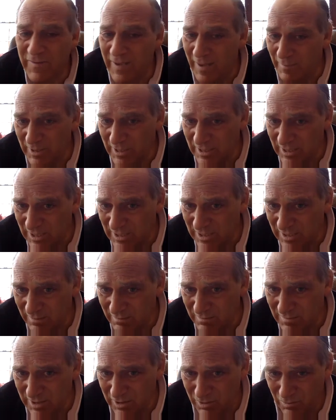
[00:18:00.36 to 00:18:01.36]
family
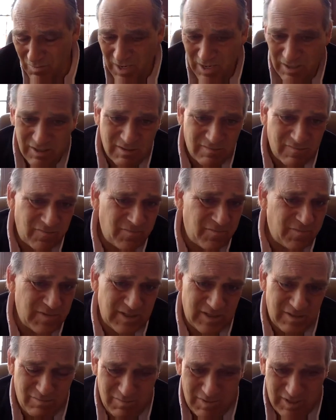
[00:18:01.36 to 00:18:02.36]
systems, and you might
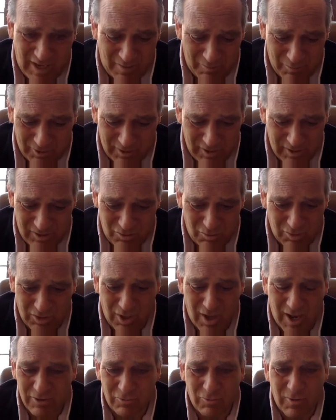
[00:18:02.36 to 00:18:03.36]
be able to do a
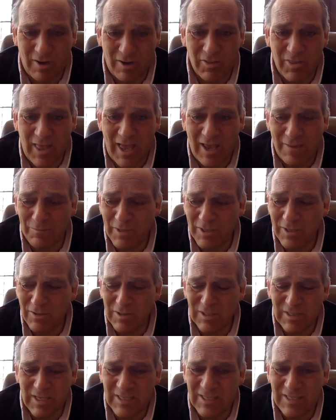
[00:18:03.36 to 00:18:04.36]
lot around that, but
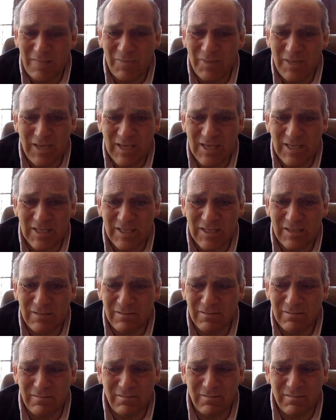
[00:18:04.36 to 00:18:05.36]
you'd say something isn't
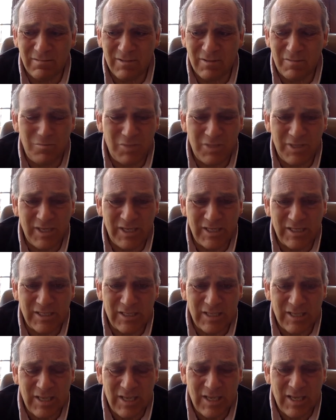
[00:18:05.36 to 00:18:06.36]
complete.
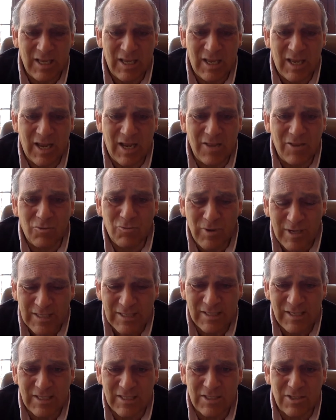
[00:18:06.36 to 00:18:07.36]
And the
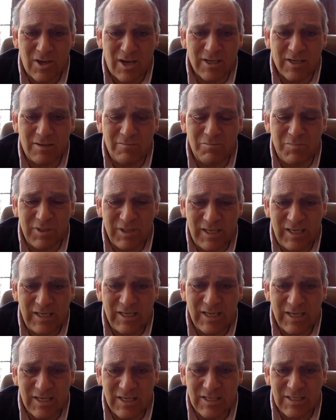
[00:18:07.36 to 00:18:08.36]
reason it's not complete
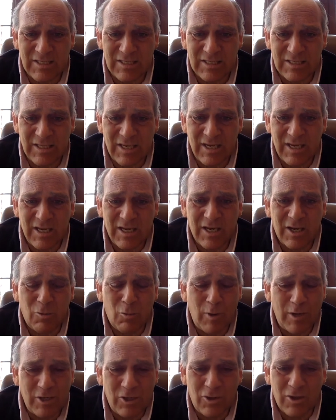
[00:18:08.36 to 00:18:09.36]
is
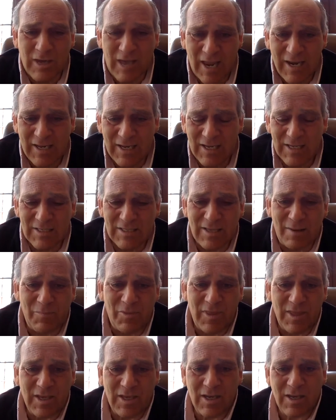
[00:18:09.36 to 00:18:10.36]
what you're getting is
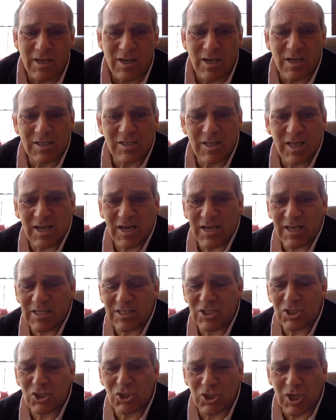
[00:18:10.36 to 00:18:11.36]
something that
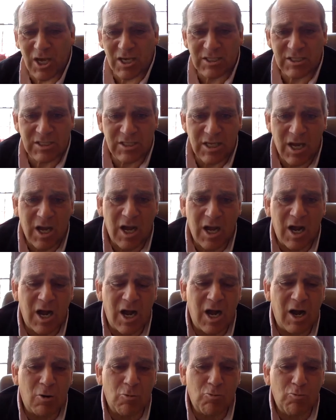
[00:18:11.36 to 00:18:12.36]
is just
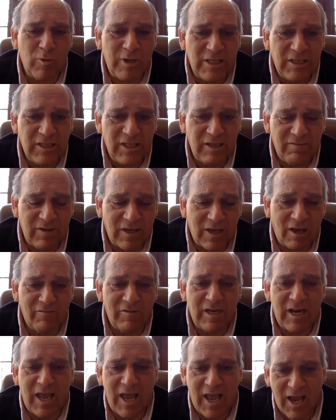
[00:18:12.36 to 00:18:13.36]
a reliving of
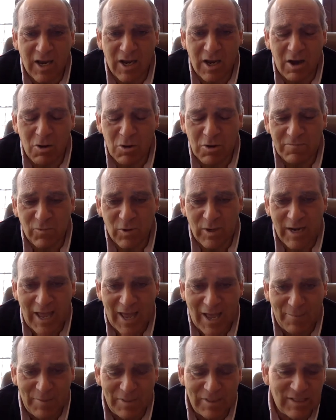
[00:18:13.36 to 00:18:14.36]
an echo of what
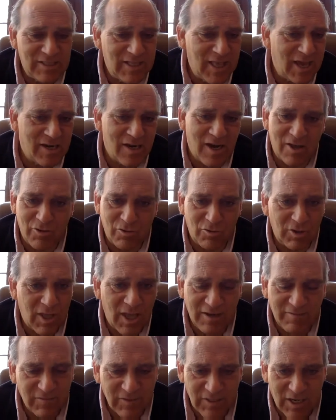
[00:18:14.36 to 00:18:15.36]
happened in that other
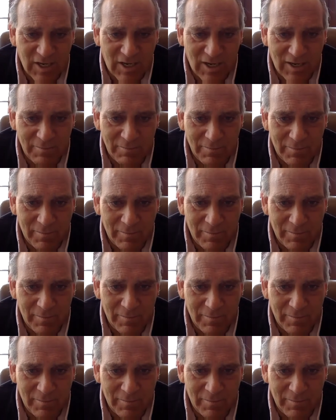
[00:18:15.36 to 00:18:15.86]
lifetime.